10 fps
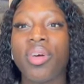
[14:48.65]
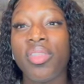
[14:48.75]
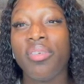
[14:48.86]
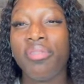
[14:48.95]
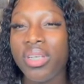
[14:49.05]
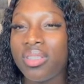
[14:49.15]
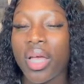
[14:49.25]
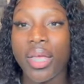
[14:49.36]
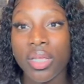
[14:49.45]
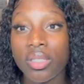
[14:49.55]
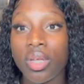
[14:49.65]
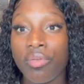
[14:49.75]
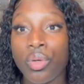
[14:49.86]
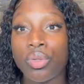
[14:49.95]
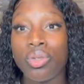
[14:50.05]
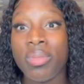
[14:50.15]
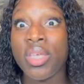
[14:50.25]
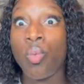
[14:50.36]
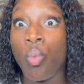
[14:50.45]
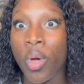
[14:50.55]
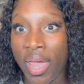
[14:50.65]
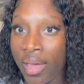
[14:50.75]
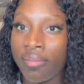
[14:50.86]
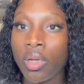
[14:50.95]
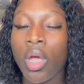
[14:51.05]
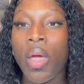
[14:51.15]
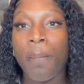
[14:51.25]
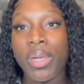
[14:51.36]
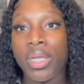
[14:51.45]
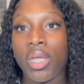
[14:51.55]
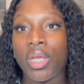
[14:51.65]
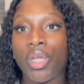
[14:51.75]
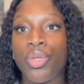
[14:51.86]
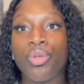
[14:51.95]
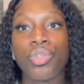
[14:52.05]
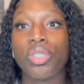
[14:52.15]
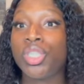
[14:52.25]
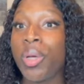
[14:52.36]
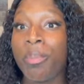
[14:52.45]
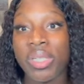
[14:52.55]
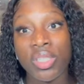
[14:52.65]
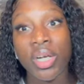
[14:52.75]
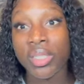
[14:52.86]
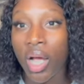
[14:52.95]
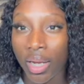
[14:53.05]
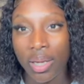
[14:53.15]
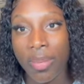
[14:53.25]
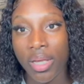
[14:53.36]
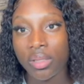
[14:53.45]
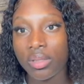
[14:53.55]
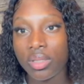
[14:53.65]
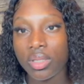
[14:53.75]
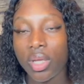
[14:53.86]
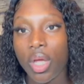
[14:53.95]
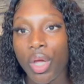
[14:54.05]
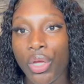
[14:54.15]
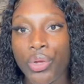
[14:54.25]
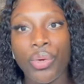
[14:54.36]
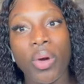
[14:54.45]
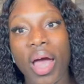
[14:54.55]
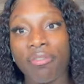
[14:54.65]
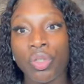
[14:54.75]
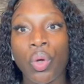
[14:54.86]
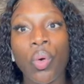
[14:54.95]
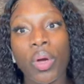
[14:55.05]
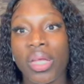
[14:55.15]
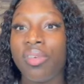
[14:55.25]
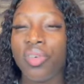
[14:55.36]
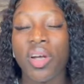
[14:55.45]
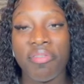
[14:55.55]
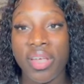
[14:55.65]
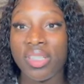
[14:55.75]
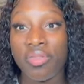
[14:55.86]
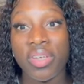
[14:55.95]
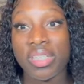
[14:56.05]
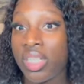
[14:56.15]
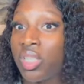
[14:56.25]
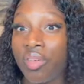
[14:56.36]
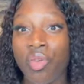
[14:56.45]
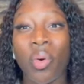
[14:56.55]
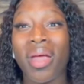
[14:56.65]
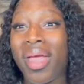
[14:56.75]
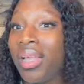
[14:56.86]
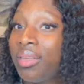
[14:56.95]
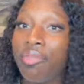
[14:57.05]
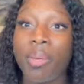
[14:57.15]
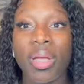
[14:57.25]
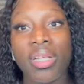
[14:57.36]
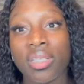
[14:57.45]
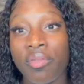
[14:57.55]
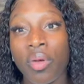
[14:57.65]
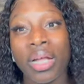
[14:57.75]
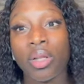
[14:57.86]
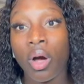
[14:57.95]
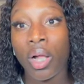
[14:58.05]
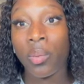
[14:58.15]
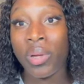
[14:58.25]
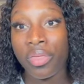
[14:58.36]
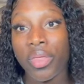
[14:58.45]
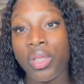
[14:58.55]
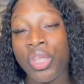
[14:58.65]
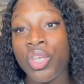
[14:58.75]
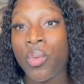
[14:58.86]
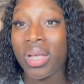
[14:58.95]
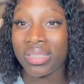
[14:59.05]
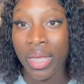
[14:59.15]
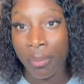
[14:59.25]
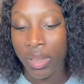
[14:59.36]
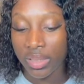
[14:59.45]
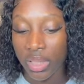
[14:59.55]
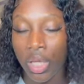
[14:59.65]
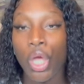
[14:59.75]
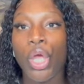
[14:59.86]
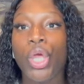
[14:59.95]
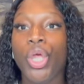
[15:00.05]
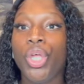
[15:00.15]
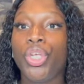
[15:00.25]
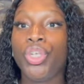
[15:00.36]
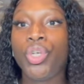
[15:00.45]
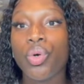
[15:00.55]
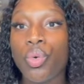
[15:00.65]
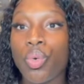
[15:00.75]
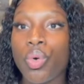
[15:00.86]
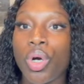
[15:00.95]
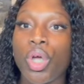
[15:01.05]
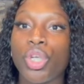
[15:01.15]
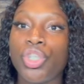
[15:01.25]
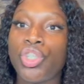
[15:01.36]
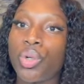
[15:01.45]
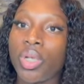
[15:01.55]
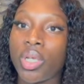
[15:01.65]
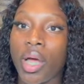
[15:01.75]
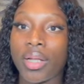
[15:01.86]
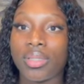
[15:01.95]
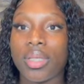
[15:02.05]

visa interview to be waived, meaning you just submit your documents, you don't have to go in for a face-to-face interview or any form of interview at all with the US embassy. You should not